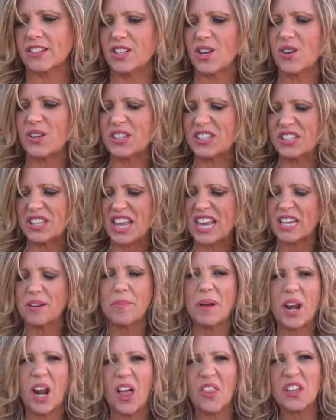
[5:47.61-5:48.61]
So think
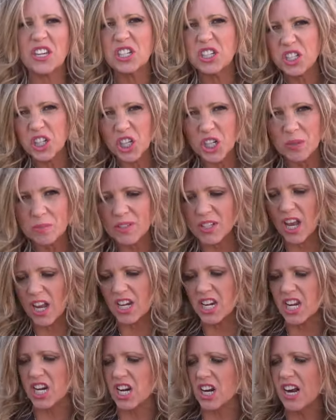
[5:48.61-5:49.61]
about all the germs
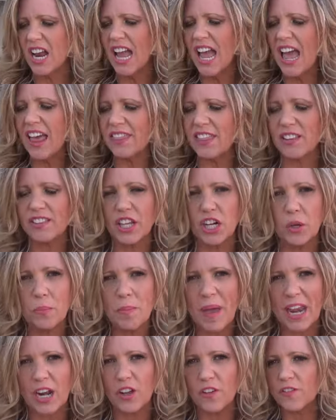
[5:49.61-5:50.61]
on here, the little
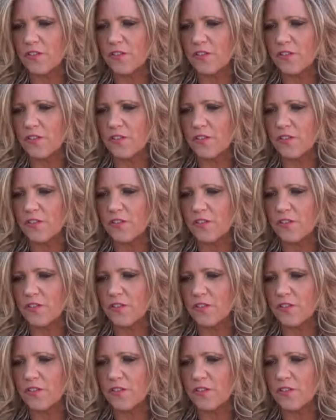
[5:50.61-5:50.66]
metal